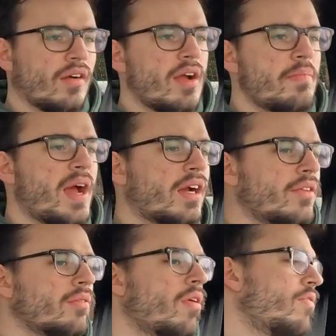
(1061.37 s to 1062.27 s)
right, back on
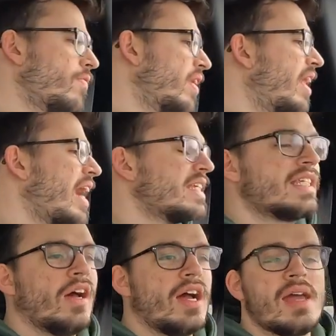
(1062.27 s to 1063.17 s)
the road for the last
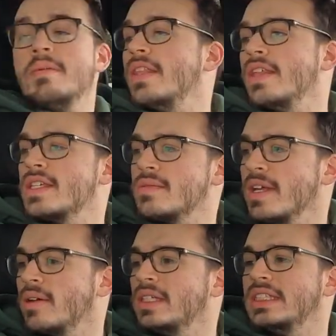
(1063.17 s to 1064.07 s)
time this
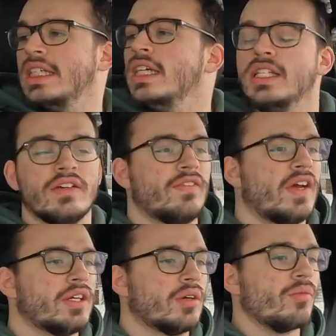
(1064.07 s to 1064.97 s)
week with the
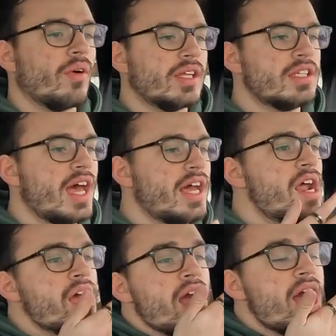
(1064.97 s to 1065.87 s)
Defender 110.
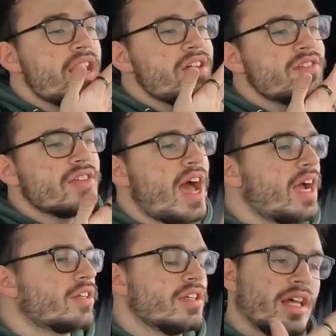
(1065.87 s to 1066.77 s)
And it is
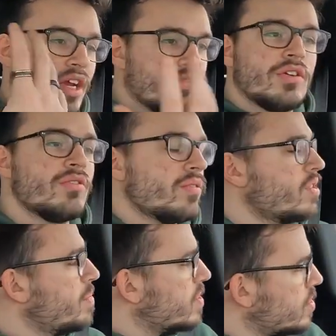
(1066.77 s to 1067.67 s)
actually, like I showed you,
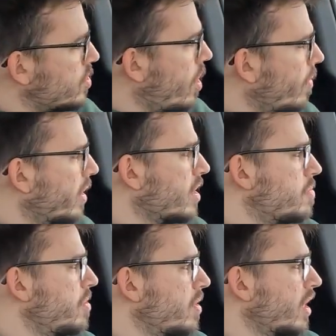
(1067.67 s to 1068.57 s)
it's been snowing. It's
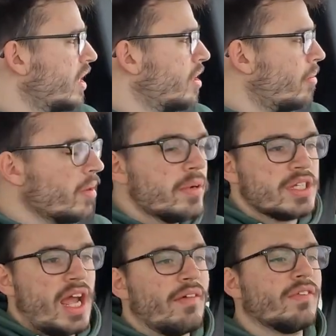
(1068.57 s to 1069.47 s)
been doing pretty
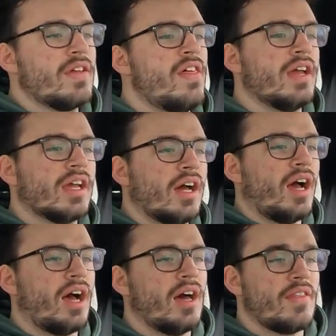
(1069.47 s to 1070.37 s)
much everything
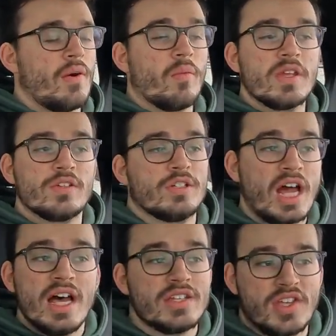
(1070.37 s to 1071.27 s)
that winter
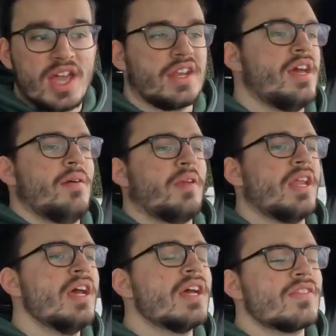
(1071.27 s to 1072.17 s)
does. And I
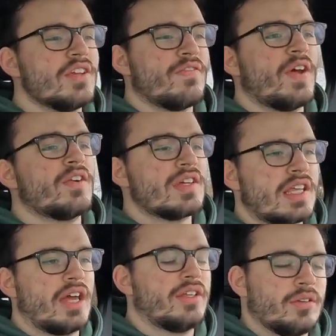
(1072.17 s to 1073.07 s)
mean, the Defender has
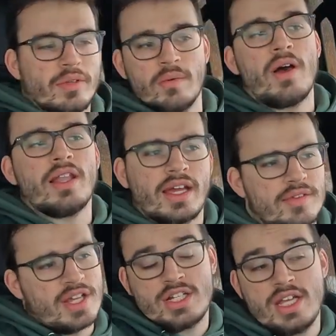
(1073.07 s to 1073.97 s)
handled it really well. Like, I
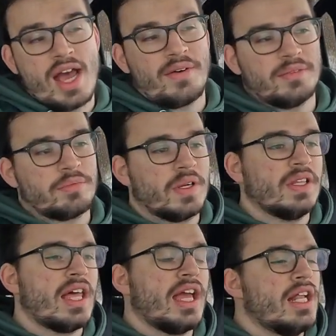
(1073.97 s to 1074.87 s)
was actually out pretty
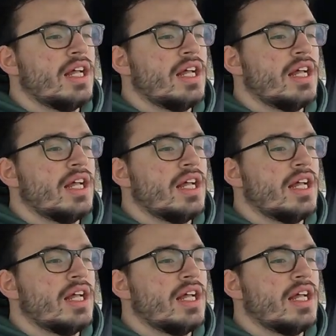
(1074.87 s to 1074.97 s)
late